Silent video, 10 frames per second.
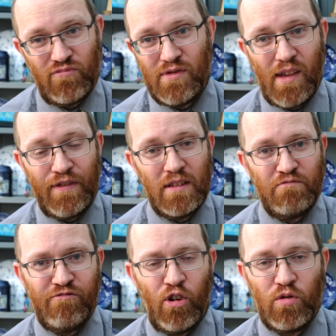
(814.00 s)

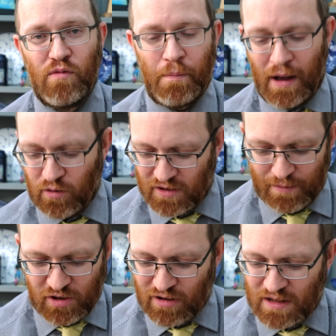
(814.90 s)
Nothing wrong about
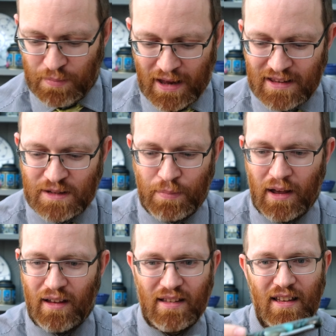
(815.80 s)
demonstrator pens,
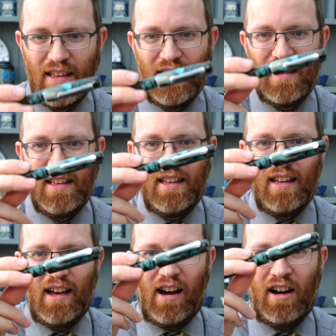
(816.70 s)
but
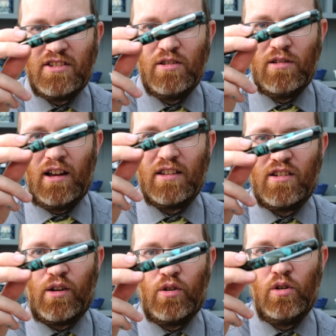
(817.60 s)
I do
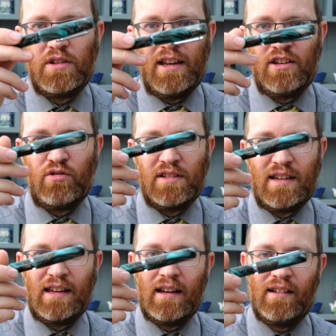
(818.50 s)
like good,
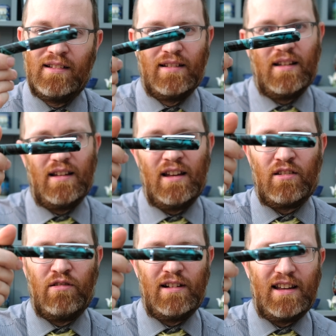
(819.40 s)
interesting
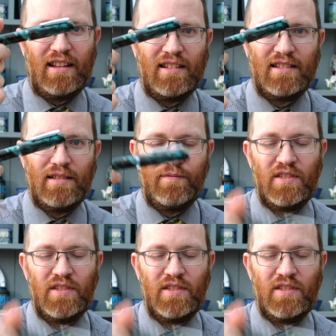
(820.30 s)
acrylics.